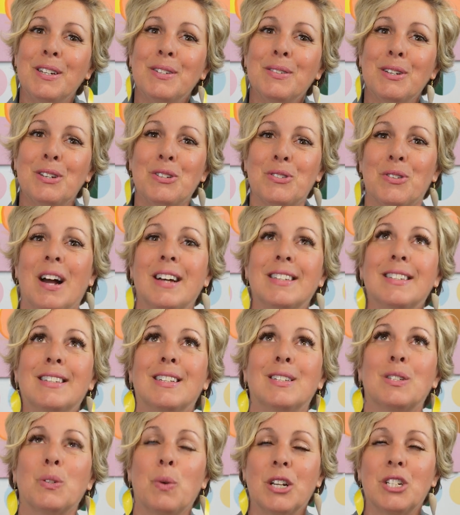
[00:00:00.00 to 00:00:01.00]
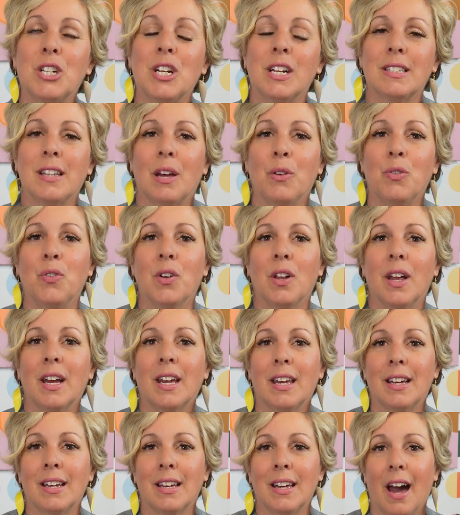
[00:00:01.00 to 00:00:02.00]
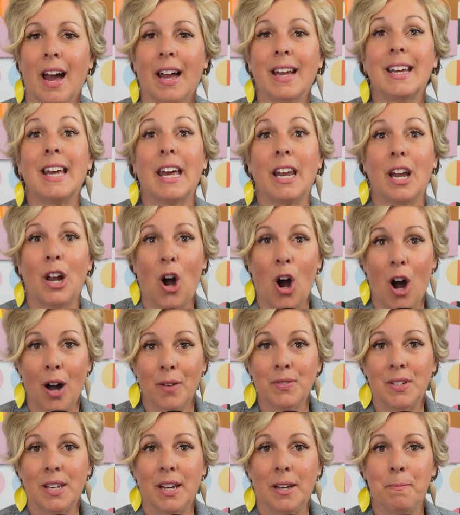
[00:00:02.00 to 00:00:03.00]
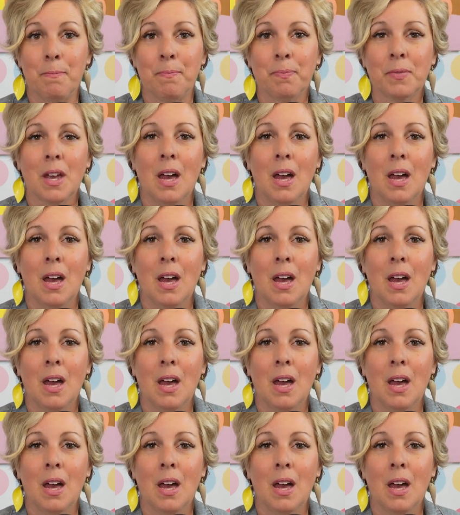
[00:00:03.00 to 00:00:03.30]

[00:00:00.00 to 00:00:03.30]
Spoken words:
address this question because I feel like I get it often